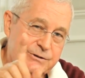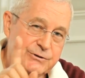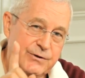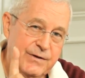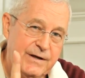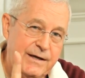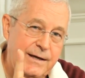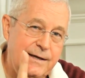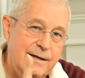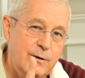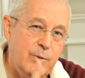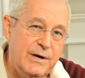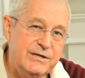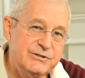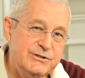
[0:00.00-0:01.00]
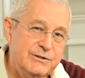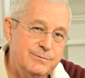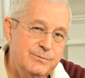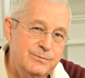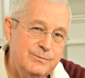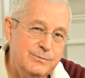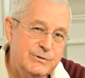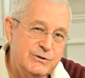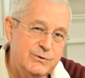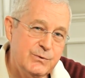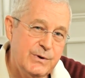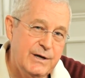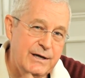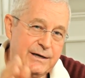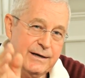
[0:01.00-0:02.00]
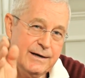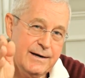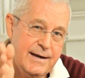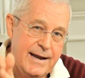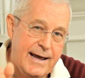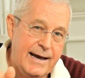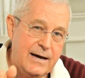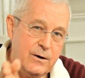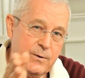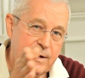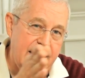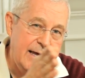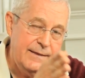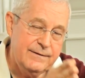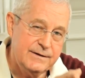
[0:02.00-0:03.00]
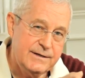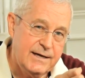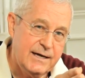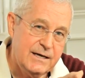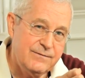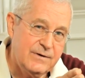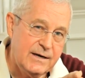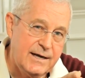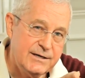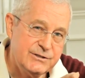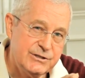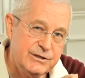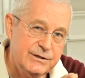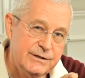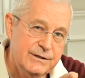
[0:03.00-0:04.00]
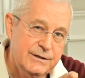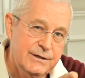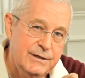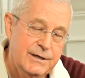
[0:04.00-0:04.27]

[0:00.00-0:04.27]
So the key question between now and the day of election